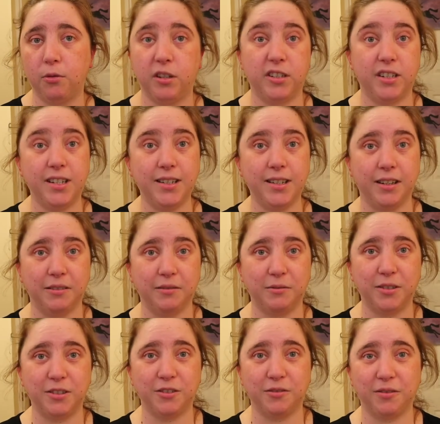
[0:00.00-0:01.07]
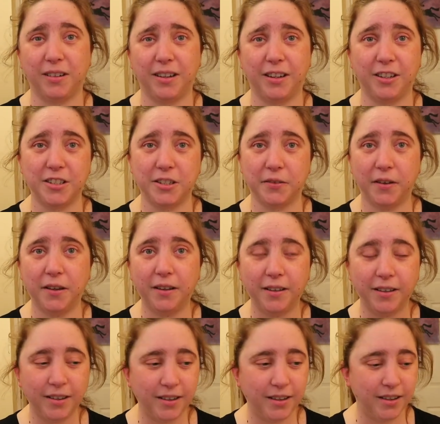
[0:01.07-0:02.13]
her sister, which was really nice of her.
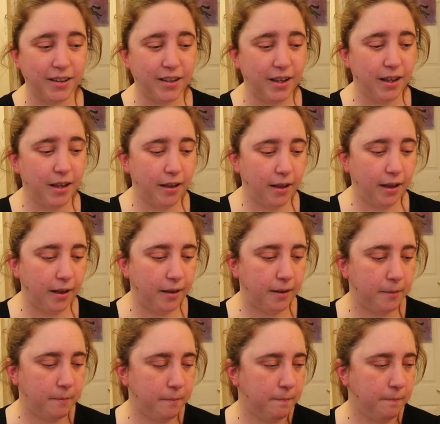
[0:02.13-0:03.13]
I